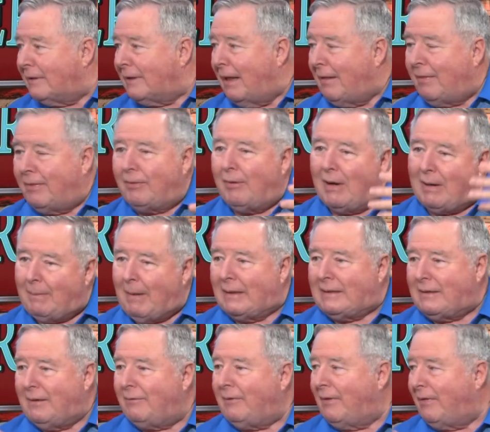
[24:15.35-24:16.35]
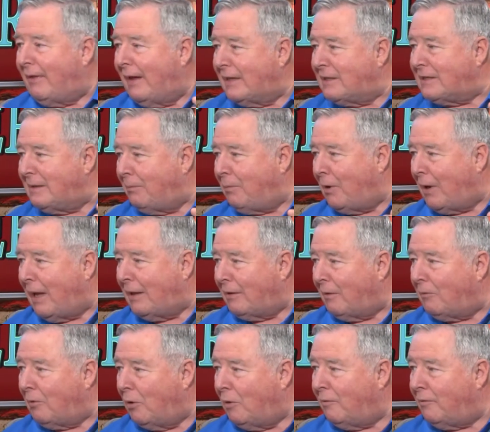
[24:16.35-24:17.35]
And they thought about different things to put on
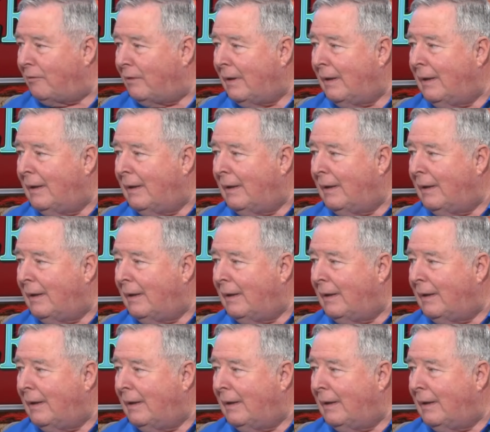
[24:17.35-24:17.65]
the roof.